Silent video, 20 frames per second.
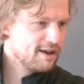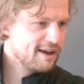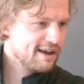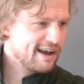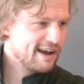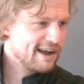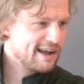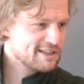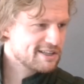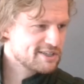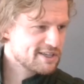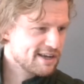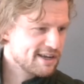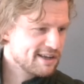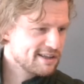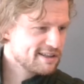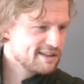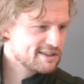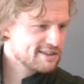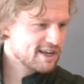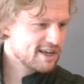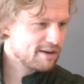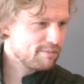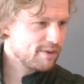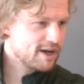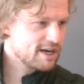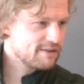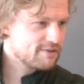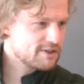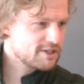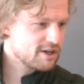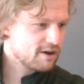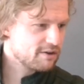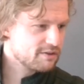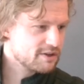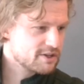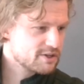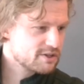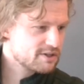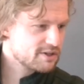Ah, it's, uh, it's got a mind of its
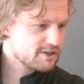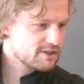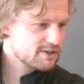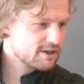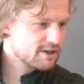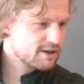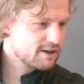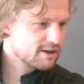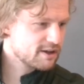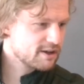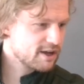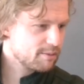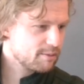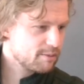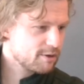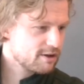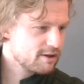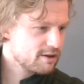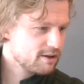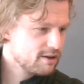own, this, this uh, camera.